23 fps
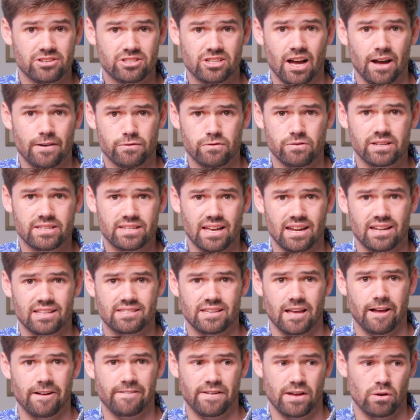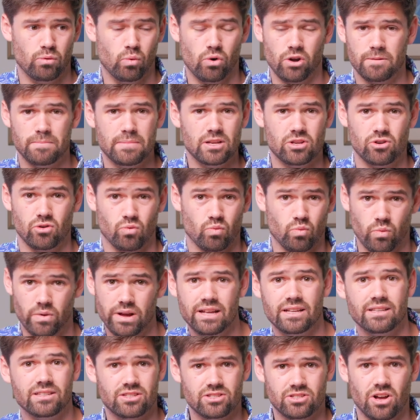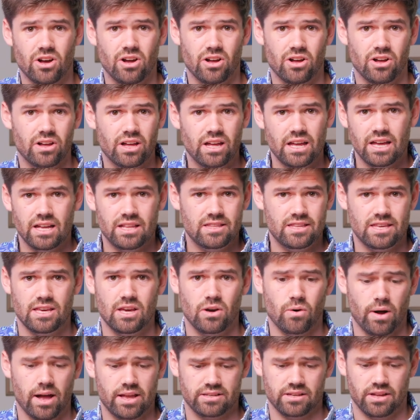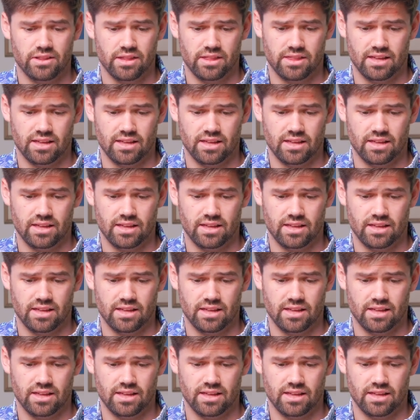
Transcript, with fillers: soft reset itself and wanted me to reinstall TOS on the